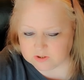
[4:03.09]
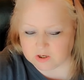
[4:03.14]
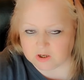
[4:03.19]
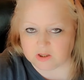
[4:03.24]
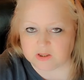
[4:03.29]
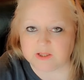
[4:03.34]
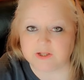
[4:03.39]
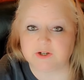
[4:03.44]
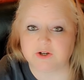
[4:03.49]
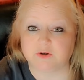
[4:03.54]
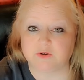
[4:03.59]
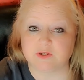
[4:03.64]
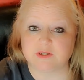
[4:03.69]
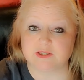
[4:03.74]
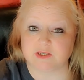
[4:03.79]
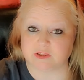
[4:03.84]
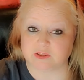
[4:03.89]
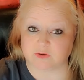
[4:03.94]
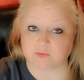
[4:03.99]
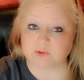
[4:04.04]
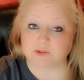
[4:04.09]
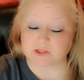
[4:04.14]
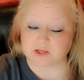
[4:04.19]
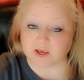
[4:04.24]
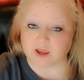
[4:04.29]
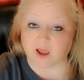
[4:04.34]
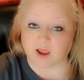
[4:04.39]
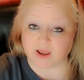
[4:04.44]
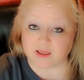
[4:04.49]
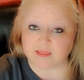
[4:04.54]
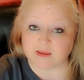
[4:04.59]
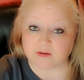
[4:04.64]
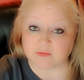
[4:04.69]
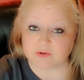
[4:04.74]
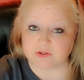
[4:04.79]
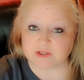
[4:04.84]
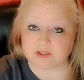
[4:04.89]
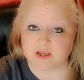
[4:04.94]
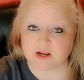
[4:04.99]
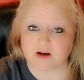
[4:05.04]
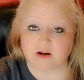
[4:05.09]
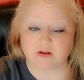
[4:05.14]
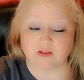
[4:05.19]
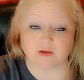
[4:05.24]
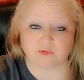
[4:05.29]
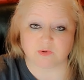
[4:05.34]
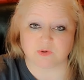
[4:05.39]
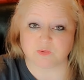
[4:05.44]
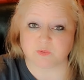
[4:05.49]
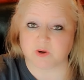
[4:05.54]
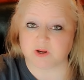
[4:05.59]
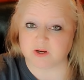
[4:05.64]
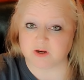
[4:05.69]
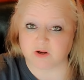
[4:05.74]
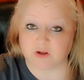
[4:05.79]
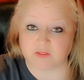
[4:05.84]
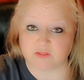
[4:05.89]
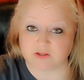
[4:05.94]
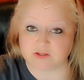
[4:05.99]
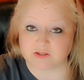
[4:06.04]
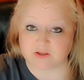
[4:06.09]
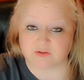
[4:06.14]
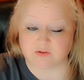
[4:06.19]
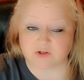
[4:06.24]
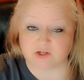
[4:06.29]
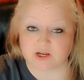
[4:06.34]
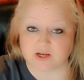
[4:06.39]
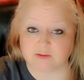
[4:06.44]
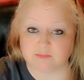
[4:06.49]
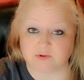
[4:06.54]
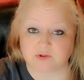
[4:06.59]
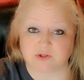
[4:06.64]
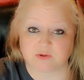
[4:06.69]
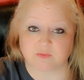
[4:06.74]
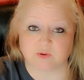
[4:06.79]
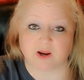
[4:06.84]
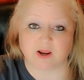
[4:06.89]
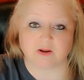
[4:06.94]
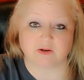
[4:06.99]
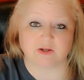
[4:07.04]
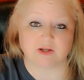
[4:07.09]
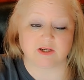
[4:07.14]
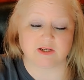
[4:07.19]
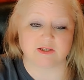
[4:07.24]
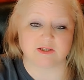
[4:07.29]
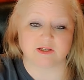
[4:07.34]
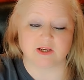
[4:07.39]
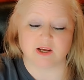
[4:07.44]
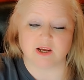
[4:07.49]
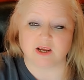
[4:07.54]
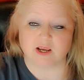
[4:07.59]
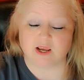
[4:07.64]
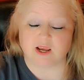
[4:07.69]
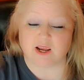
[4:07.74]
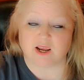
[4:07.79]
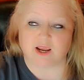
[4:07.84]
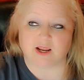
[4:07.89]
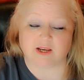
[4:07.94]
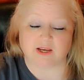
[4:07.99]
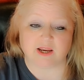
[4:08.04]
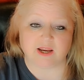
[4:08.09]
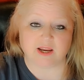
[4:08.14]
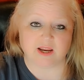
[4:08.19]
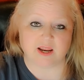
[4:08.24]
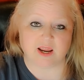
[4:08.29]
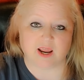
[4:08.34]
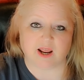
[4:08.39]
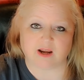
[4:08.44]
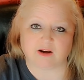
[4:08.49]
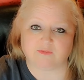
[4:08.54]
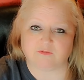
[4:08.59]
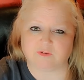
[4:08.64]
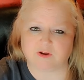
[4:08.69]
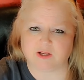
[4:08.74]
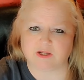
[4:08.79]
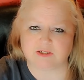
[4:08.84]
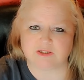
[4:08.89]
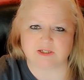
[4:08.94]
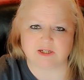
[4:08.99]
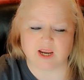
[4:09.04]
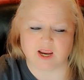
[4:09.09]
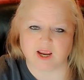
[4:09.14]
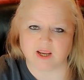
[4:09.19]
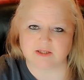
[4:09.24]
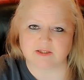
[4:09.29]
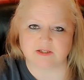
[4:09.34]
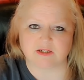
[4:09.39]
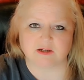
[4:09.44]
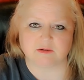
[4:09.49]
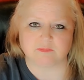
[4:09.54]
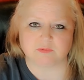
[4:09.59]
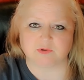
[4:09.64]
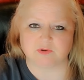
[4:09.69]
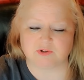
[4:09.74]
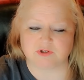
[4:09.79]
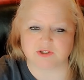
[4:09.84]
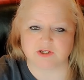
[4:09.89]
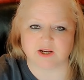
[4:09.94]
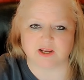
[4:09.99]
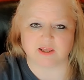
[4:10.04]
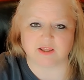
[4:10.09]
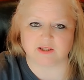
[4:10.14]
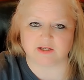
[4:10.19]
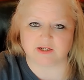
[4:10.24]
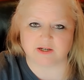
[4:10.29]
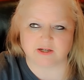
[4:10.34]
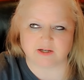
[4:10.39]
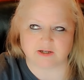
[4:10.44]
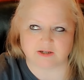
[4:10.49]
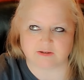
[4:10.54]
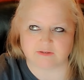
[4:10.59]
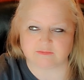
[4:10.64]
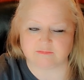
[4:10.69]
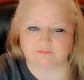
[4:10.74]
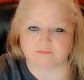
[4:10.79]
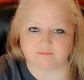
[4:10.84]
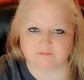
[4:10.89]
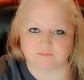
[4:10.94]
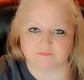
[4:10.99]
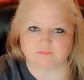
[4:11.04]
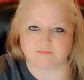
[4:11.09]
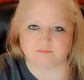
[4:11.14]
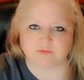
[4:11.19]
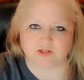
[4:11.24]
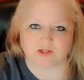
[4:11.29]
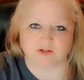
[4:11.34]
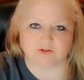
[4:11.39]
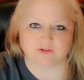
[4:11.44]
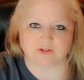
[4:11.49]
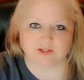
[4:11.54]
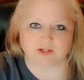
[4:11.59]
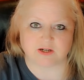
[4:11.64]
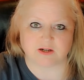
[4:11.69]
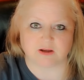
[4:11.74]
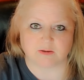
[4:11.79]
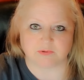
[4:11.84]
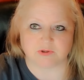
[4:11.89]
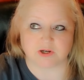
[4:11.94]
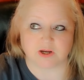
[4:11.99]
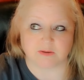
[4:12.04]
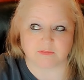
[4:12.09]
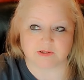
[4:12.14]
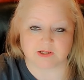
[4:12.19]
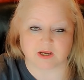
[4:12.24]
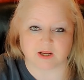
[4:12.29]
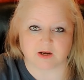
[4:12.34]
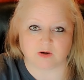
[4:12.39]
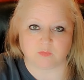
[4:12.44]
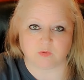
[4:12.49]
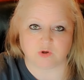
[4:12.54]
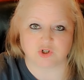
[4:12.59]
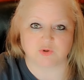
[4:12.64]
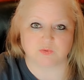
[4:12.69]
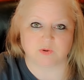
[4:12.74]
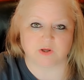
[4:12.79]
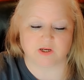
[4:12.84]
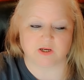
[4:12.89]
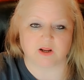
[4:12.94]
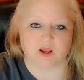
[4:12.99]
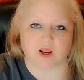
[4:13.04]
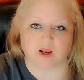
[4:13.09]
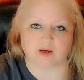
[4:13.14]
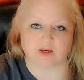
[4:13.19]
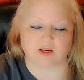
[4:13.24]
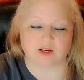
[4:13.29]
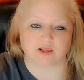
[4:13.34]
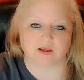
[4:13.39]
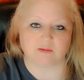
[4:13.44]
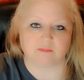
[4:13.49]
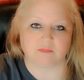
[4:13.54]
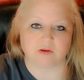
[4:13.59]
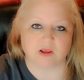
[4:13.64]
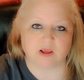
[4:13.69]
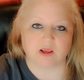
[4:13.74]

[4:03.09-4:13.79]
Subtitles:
All I know is that there was a guy that was there that was waiting on these other tables around us, and he had a fantastic personality, and I, said a couple times I kind of wish we had gotten him.